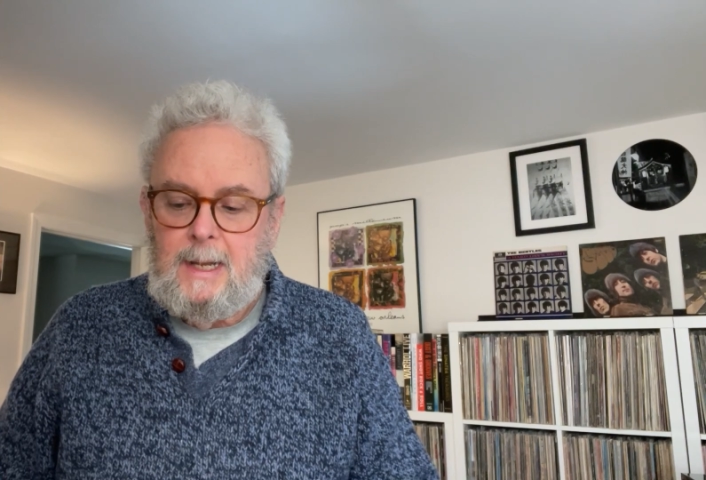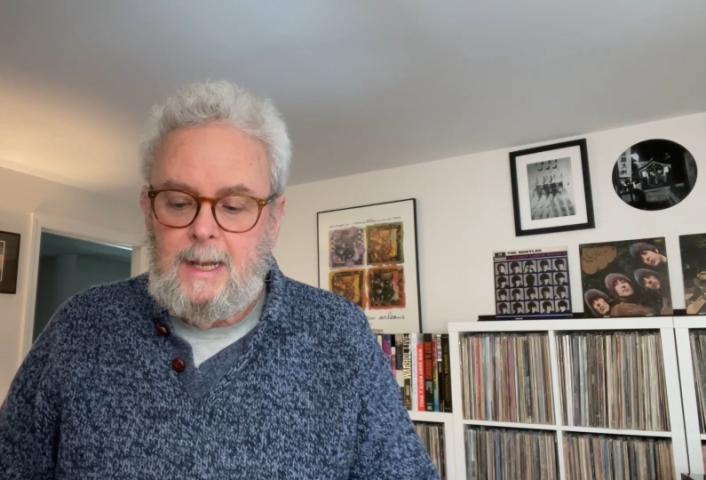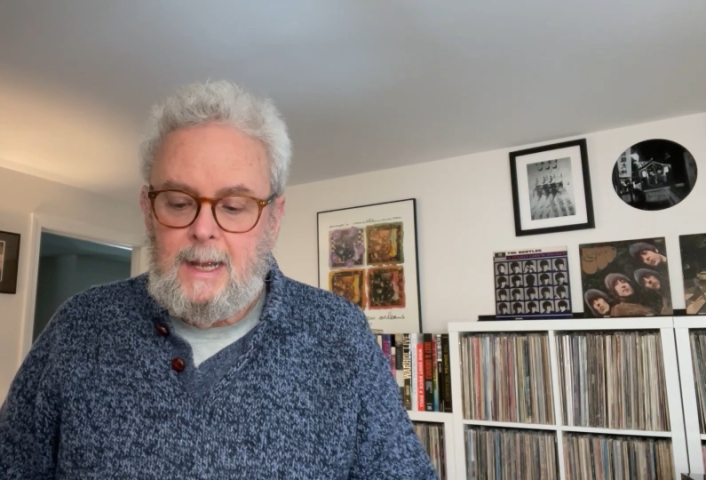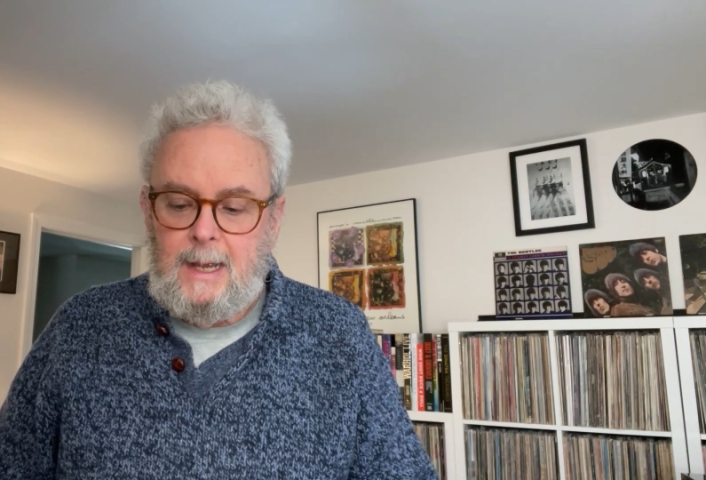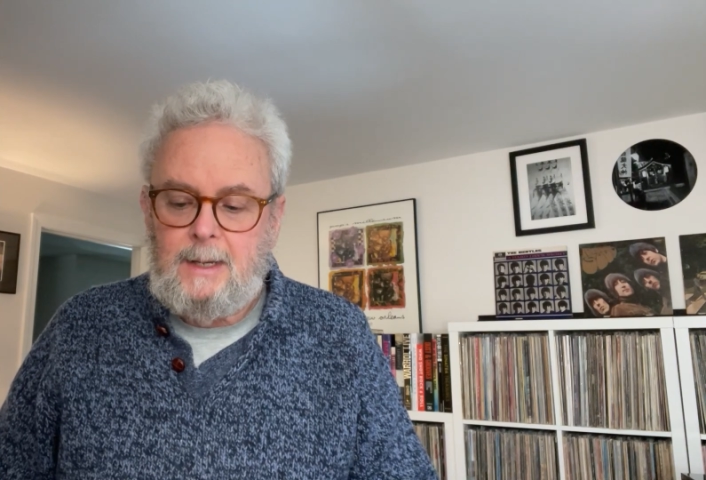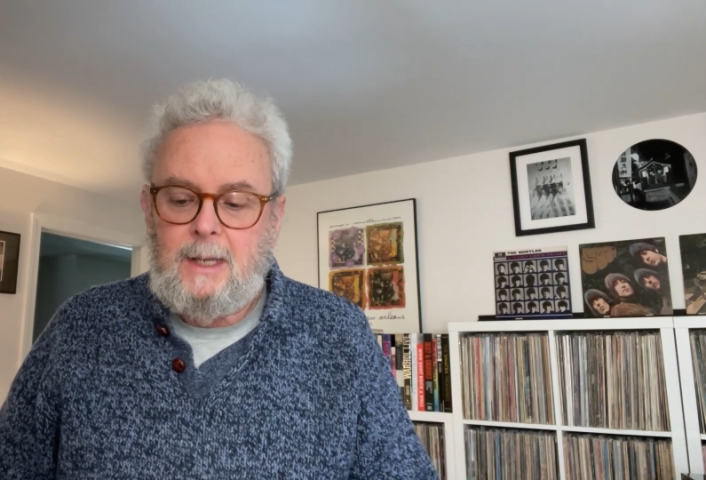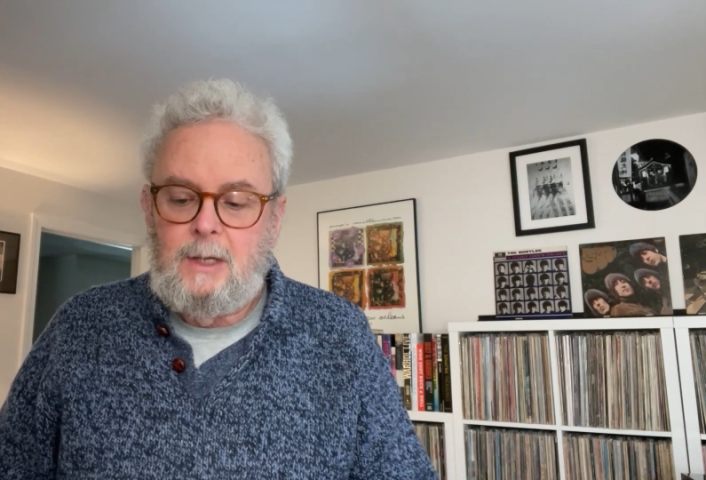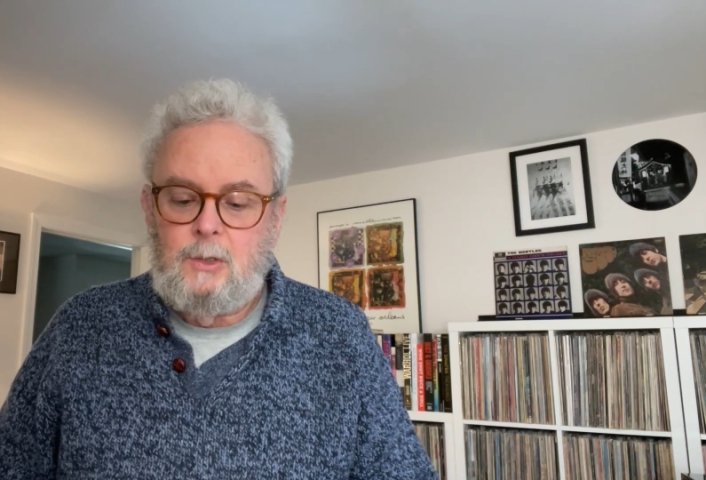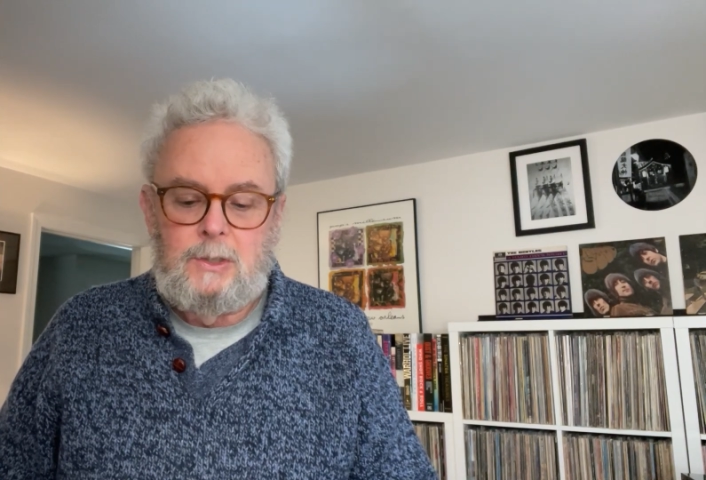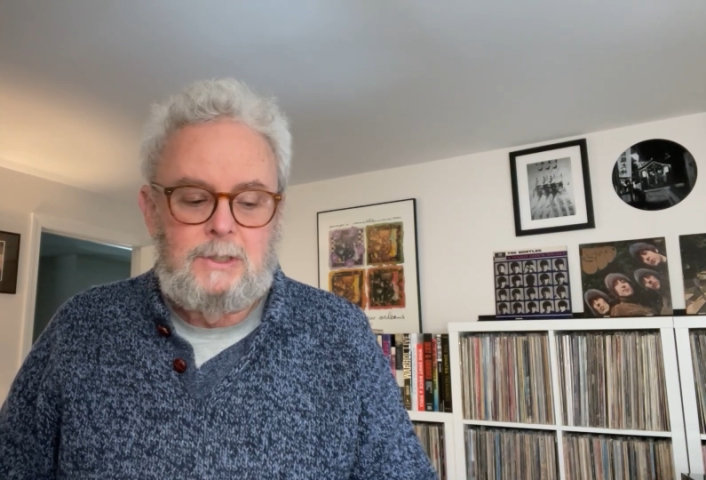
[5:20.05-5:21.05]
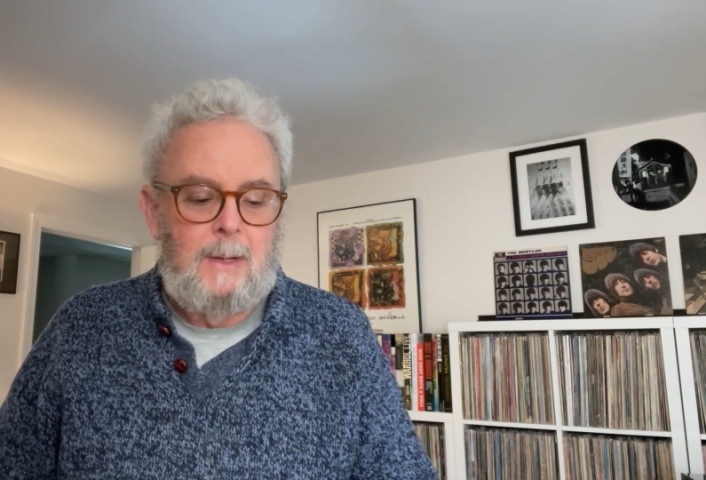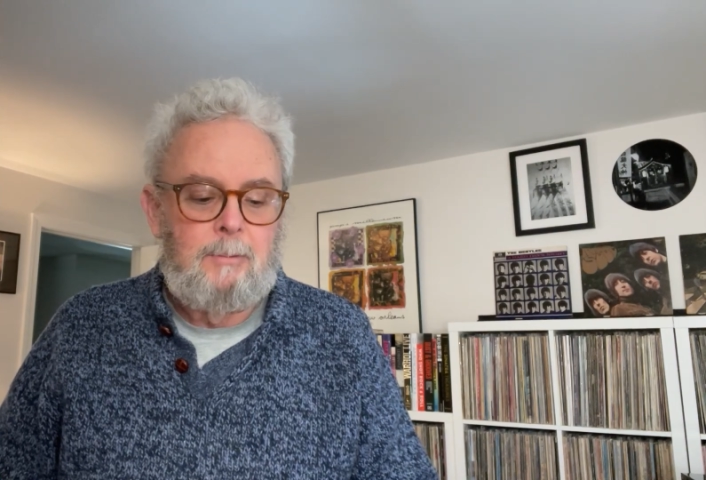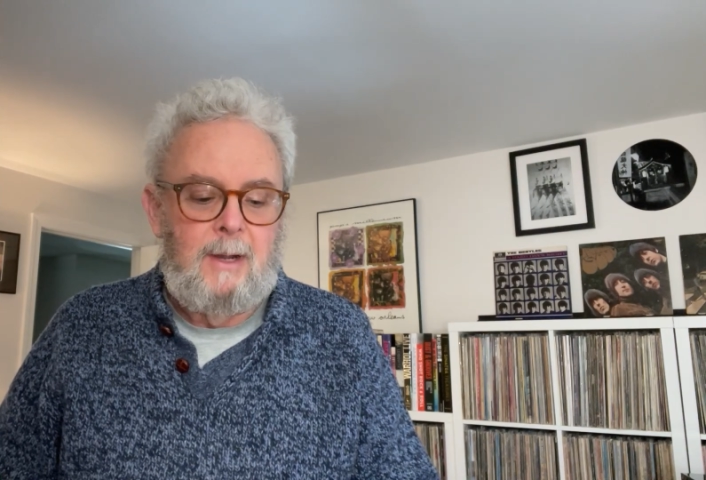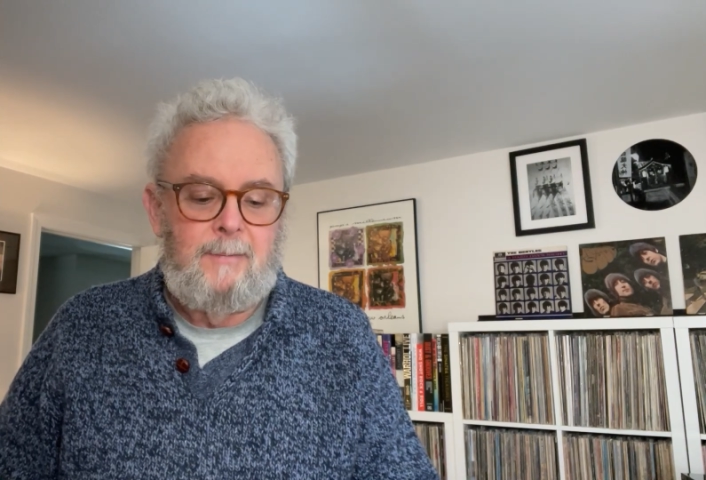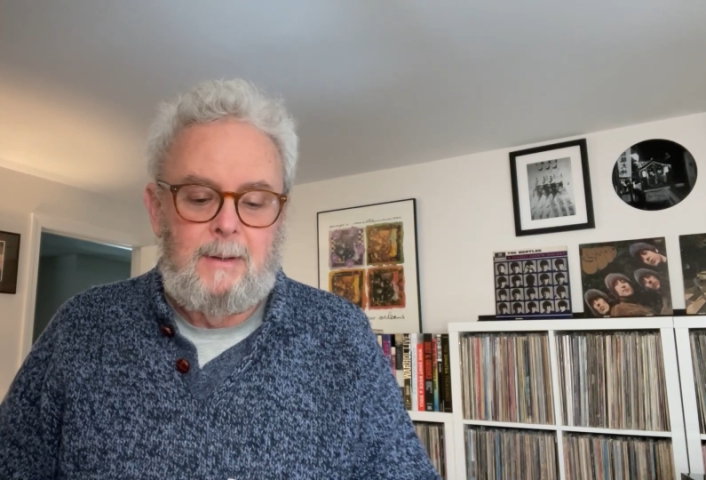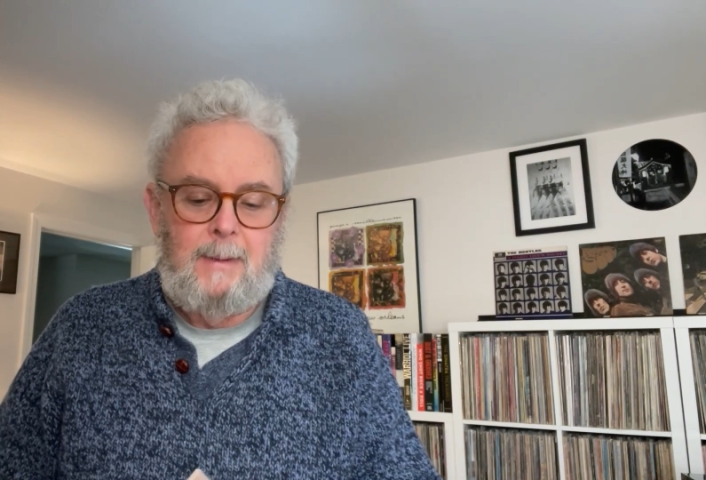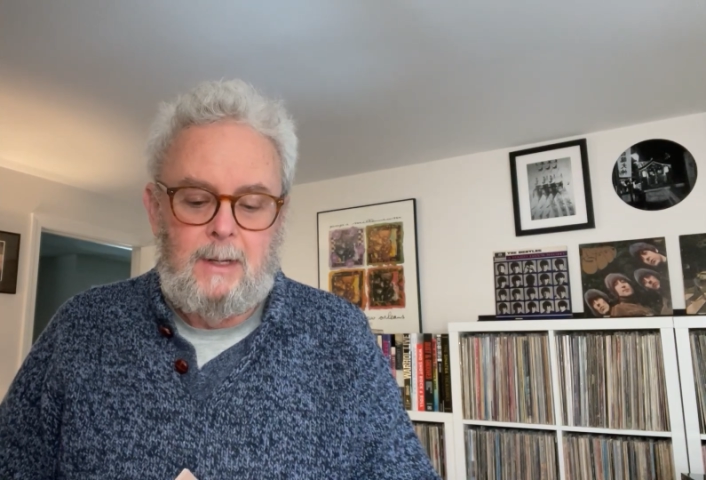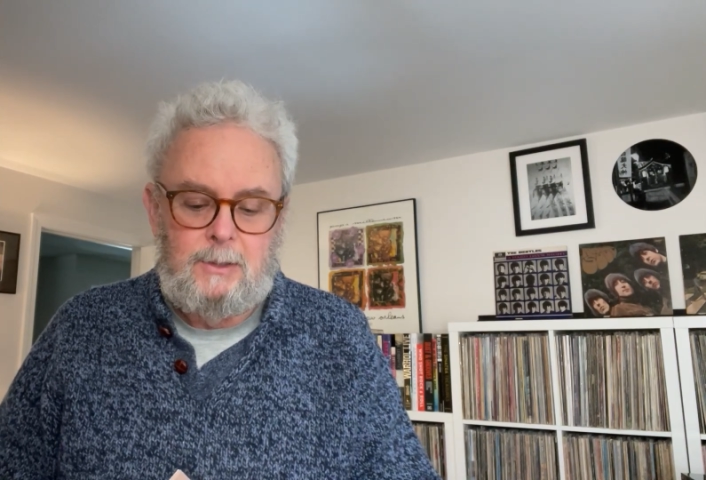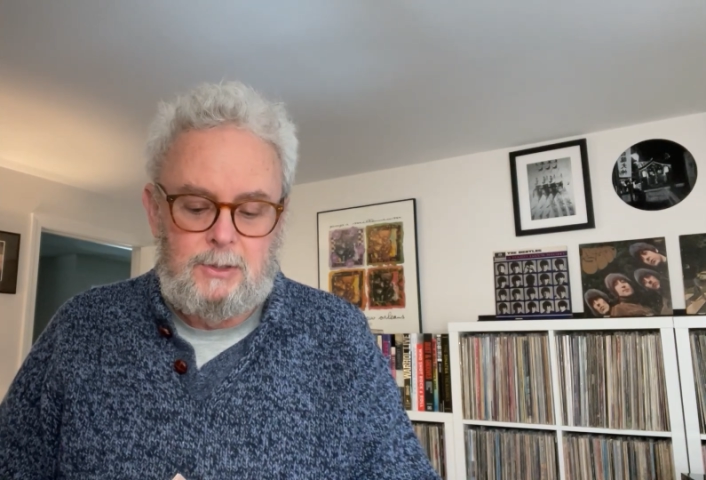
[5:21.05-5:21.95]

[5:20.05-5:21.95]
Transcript: and he couldn't stop raving about it,